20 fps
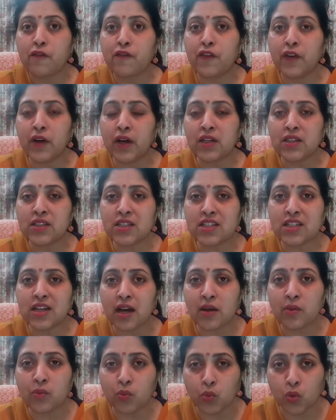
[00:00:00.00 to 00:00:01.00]

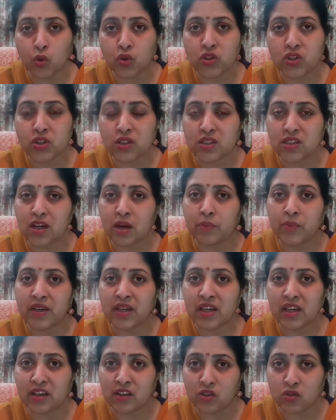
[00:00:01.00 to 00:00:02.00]
First-time voters are
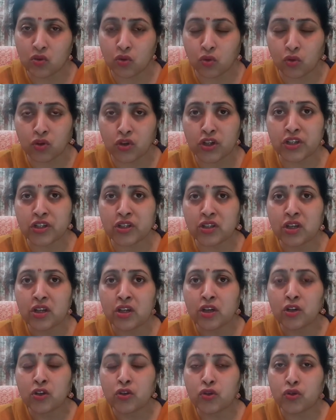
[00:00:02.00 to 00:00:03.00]
being exhorted
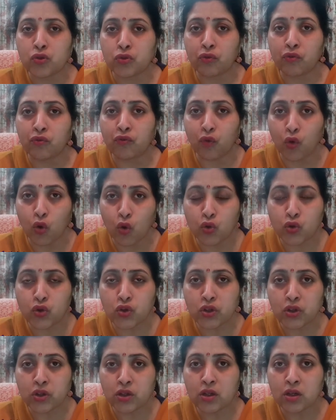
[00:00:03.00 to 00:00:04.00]
to
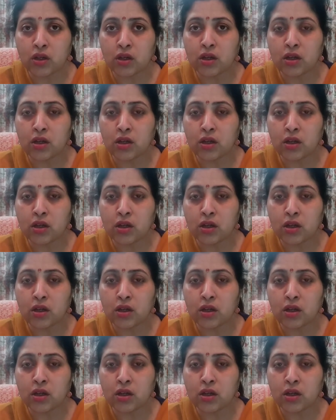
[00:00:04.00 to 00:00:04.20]
vote